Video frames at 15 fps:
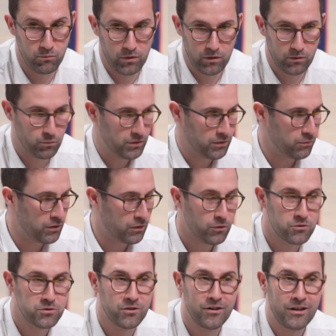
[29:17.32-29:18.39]
Well, we're
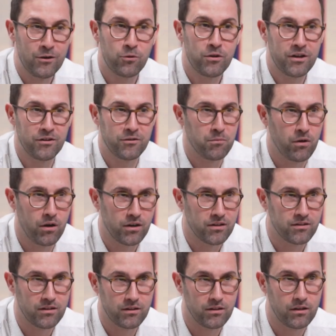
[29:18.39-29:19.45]
constantly looking at the
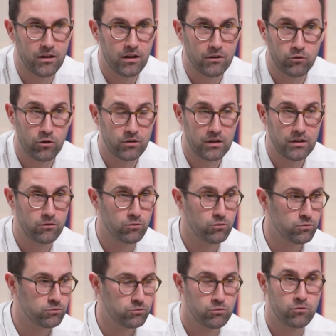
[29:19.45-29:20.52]
market and talking
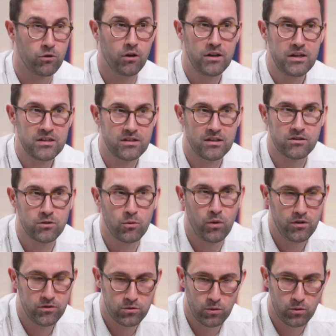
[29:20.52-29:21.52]
to colleagues and so on.